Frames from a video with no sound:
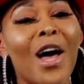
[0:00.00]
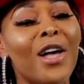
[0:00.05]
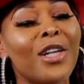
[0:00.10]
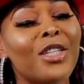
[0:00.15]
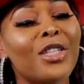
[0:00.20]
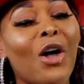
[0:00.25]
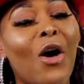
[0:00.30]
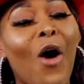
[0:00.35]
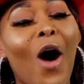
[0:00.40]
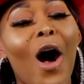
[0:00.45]

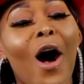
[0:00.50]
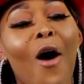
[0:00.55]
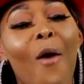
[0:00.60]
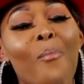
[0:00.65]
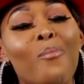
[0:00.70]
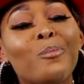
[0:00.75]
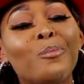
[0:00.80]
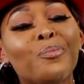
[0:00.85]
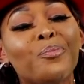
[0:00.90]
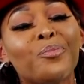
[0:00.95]
So,
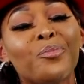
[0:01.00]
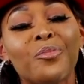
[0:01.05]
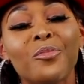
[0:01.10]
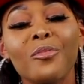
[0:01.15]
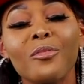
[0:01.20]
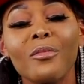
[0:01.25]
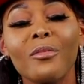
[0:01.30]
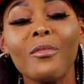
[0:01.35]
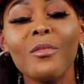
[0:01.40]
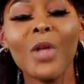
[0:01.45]

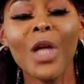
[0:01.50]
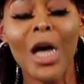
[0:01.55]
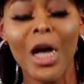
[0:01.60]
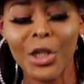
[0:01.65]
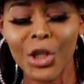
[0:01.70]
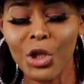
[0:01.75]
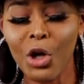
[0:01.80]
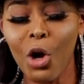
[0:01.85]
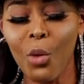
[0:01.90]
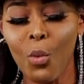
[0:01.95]
I
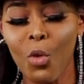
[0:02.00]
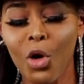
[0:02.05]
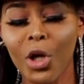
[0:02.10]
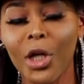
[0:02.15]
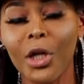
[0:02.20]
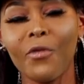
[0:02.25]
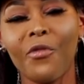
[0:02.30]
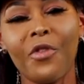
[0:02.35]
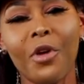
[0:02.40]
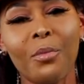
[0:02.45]
saw
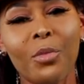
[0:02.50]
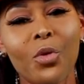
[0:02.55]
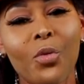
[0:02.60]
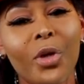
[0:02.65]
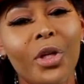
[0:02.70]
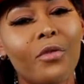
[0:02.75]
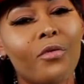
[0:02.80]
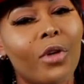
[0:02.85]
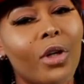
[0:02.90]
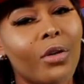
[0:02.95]
walk in Femme
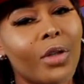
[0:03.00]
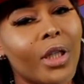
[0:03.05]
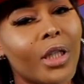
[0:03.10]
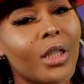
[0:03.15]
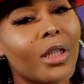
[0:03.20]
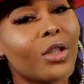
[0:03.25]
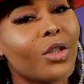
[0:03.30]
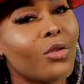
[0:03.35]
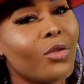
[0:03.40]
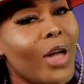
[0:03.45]
Queen
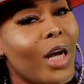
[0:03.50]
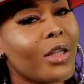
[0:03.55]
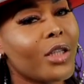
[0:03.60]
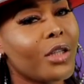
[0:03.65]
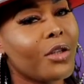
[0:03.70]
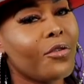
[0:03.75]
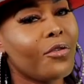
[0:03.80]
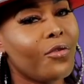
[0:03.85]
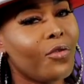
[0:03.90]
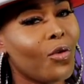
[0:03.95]
Realness in
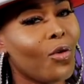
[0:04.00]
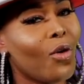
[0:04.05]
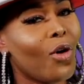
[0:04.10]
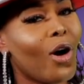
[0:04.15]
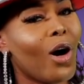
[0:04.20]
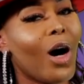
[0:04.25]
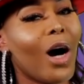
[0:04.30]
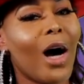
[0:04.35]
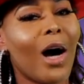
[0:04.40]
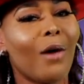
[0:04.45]

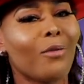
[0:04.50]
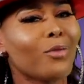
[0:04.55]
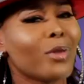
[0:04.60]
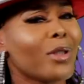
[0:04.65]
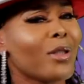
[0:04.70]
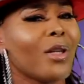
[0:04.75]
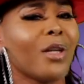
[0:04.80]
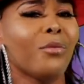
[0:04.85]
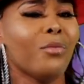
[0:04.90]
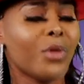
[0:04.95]
2004. It
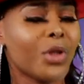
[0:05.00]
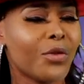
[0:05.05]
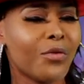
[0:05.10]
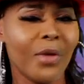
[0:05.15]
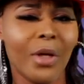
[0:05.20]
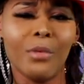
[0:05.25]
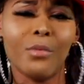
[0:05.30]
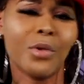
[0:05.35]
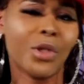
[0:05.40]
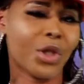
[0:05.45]

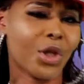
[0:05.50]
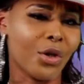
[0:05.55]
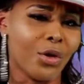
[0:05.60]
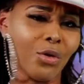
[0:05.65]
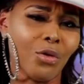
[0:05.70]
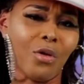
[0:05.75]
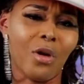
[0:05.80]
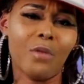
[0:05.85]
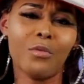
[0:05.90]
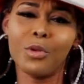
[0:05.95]
was
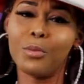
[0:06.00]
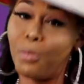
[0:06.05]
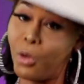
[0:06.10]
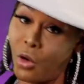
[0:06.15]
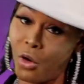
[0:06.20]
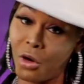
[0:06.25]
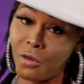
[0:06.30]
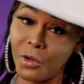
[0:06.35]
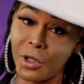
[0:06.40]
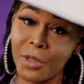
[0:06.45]
cute. It was
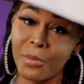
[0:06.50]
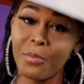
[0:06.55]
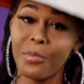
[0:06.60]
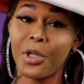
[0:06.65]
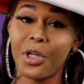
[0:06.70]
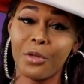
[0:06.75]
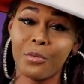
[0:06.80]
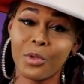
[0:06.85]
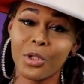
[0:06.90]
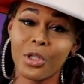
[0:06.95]
boring,
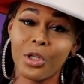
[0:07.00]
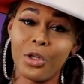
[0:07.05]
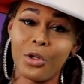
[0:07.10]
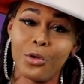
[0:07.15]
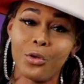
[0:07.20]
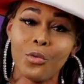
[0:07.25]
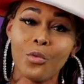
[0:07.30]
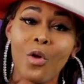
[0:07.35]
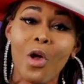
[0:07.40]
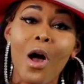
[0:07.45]
but it was
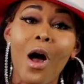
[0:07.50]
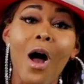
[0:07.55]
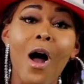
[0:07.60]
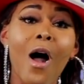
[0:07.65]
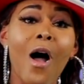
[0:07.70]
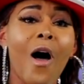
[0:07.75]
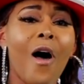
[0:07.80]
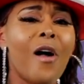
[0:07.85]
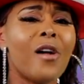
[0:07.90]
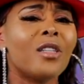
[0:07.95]
cute.
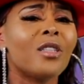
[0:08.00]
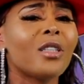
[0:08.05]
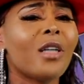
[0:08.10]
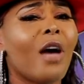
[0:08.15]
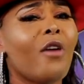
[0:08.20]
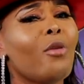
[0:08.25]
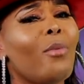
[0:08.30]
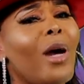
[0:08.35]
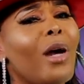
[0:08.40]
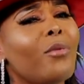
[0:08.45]

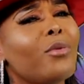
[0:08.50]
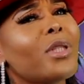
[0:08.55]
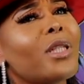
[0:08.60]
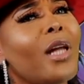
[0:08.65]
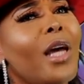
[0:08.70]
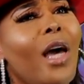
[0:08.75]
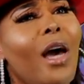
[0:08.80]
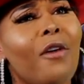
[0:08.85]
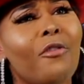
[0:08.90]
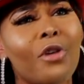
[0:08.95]
Everybody was
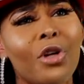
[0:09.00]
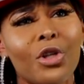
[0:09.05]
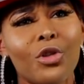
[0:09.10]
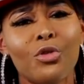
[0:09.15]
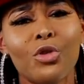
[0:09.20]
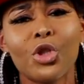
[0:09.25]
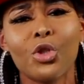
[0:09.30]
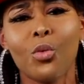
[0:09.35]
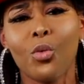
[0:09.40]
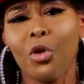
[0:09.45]
like, Eyricka,
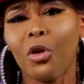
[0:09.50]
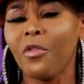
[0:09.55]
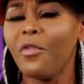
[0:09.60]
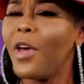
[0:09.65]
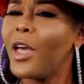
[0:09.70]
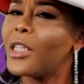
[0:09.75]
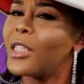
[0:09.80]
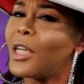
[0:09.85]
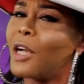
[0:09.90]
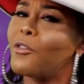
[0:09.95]
you should walk
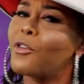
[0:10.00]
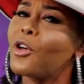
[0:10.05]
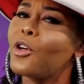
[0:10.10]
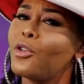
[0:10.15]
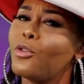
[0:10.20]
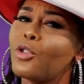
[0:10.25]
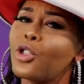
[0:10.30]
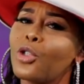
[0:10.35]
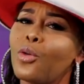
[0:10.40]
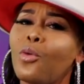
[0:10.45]
face.
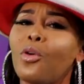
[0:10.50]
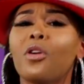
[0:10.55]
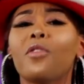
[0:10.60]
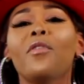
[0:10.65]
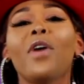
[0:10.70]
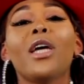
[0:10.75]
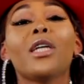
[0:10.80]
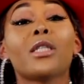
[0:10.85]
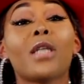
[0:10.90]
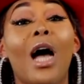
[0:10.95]
Eyricka, you should walk
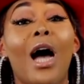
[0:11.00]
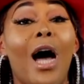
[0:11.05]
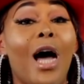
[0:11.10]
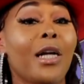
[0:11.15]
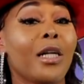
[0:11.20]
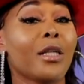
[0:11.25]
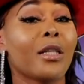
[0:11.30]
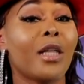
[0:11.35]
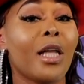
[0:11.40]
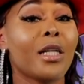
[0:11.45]
face.
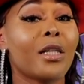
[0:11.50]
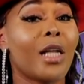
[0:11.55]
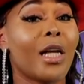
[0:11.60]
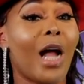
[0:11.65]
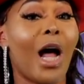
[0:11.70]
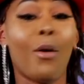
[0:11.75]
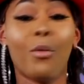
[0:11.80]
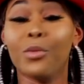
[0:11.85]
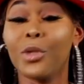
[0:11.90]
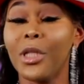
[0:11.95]
I didn't think that
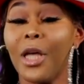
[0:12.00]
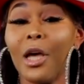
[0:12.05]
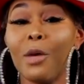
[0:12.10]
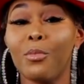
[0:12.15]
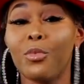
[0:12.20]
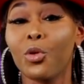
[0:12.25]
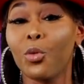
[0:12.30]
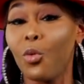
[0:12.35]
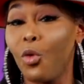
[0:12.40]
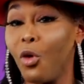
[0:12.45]
I was
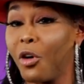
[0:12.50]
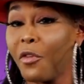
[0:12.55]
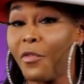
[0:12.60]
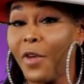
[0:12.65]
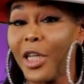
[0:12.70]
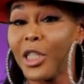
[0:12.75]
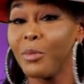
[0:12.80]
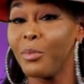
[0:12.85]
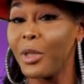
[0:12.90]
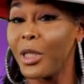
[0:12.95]
able to walk
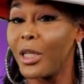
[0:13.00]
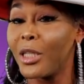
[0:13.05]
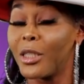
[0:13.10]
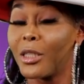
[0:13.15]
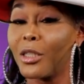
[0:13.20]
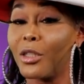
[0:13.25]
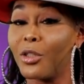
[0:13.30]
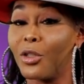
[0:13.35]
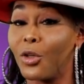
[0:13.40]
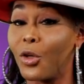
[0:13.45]
face
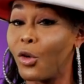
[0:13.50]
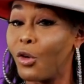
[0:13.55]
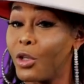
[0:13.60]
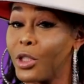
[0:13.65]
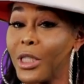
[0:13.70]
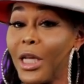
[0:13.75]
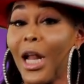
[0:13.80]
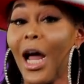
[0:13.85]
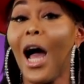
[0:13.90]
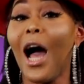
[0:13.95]
because the
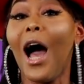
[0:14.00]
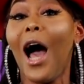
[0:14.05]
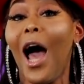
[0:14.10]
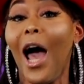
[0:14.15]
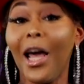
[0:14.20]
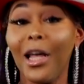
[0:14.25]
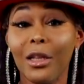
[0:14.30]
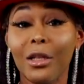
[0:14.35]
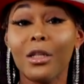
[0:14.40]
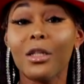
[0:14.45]
girls that
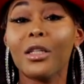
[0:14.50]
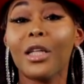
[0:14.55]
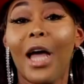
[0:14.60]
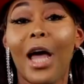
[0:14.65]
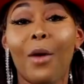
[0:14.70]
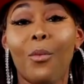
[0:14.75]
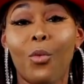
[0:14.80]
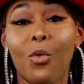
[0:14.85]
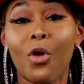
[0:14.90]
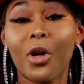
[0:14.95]
I looked
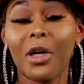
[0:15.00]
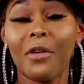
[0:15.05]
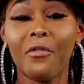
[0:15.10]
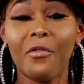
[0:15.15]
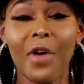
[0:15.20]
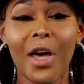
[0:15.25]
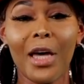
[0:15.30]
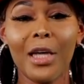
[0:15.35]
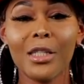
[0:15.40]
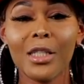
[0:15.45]
at walking
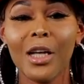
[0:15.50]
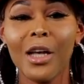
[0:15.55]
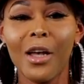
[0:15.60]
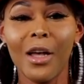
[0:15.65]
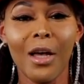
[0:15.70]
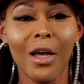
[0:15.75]
face,